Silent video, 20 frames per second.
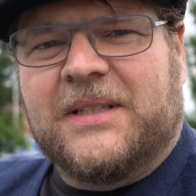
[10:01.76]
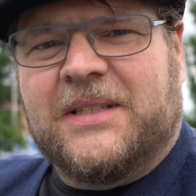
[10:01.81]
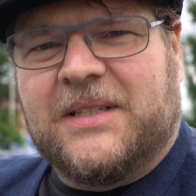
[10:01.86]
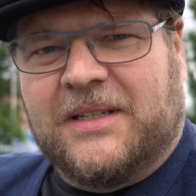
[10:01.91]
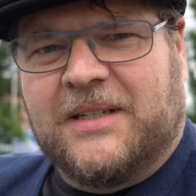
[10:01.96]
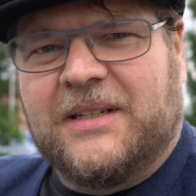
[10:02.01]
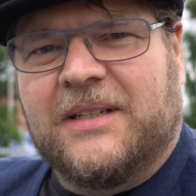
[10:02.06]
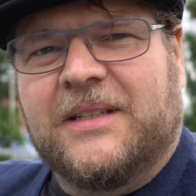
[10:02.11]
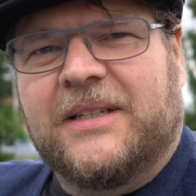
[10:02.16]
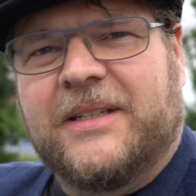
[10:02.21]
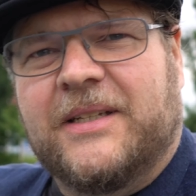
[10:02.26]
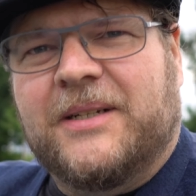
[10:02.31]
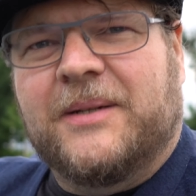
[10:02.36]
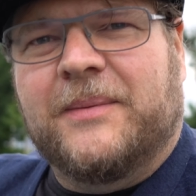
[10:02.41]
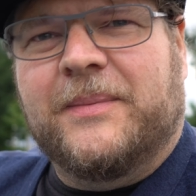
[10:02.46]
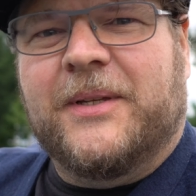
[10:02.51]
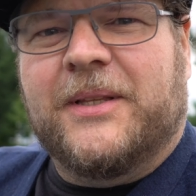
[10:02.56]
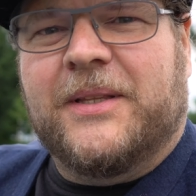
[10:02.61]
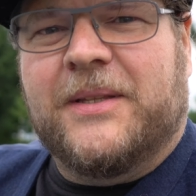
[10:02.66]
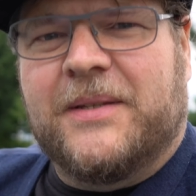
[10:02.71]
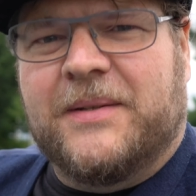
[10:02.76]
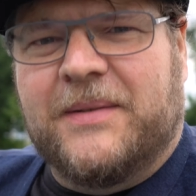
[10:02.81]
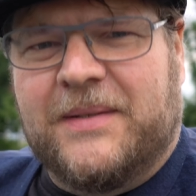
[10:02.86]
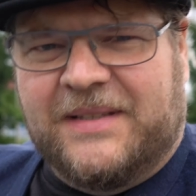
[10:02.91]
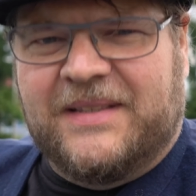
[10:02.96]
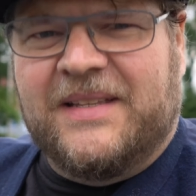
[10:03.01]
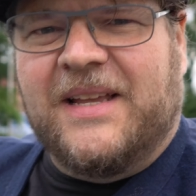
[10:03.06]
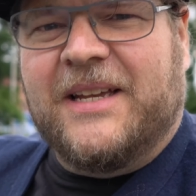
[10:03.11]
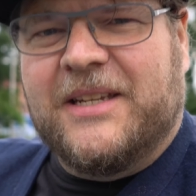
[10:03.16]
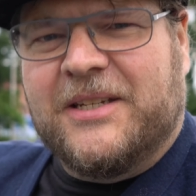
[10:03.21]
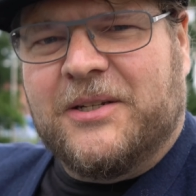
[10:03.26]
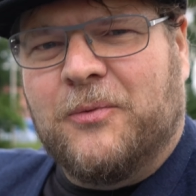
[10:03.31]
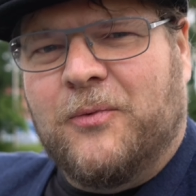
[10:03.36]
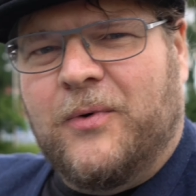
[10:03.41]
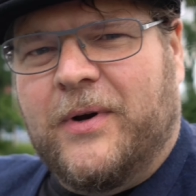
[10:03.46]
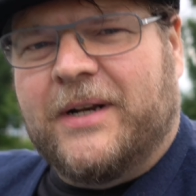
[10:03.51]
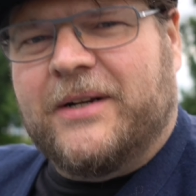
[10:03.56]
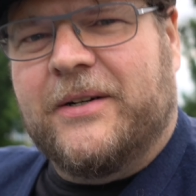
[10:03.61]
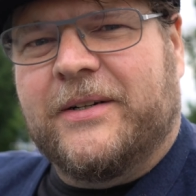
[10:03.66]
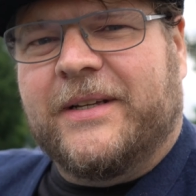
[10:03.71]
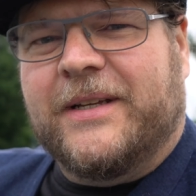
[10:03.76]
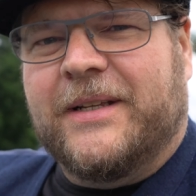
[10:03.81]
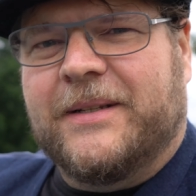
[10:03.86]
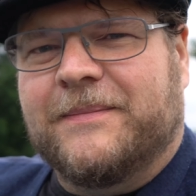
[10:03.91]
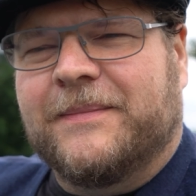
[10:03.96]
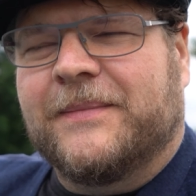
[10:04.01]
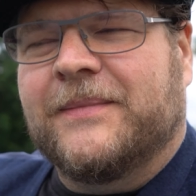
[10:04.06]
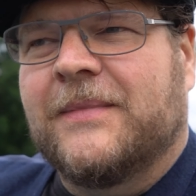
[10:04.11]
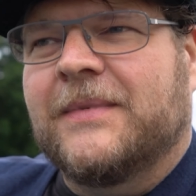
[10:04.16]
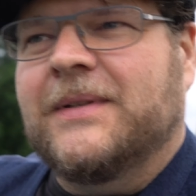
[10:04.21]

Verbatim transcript: that it's a little bit nicer weather then.